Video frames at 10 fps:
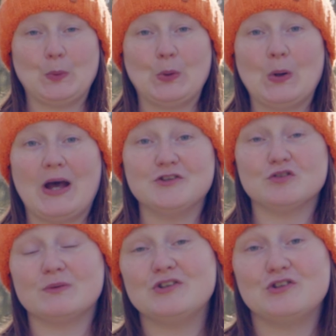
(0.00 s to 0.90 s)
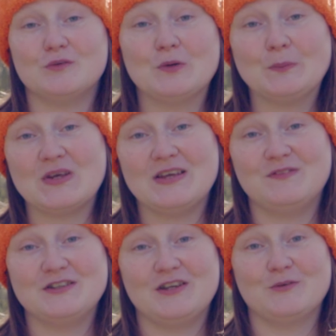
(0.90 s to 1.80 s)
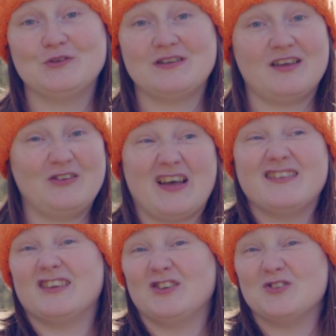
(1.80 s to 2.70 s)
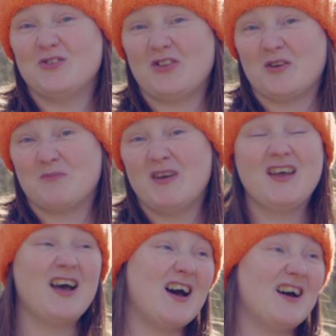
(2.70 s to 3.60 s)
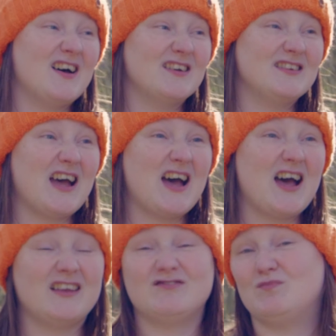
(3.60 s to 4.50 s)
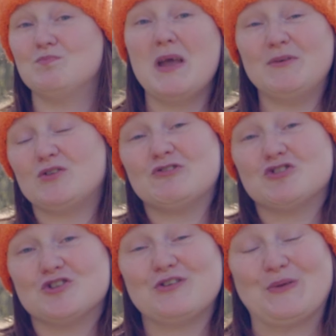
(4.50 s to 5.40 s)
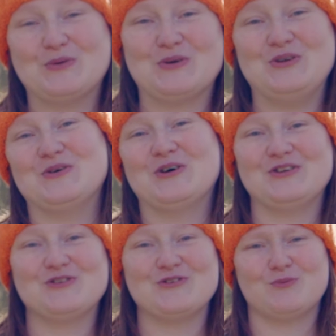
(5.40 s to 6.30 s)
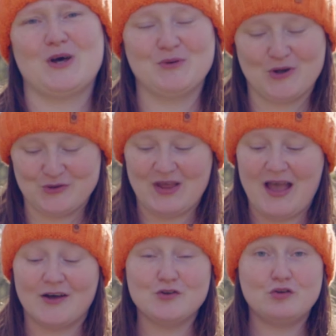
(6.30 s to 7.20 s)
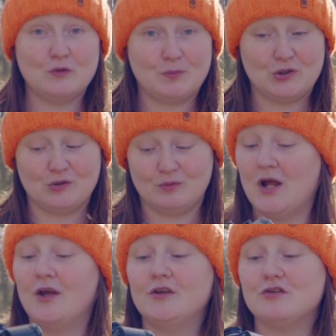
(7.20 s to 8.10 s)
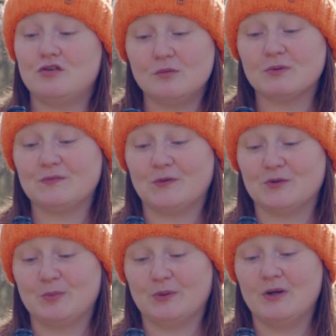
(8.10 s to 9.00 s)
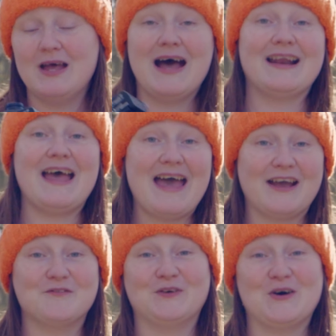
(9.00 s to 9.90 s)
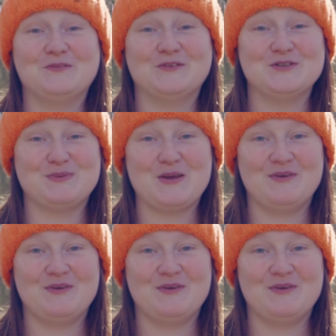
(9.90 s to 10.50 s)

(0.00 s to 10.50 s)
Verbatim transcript: but I just wanted to do an updated video to tell you that I still use them and maybe to introduce them to a new audience as well, because they are super cute, super affordable, and a heck of a lot of fun to play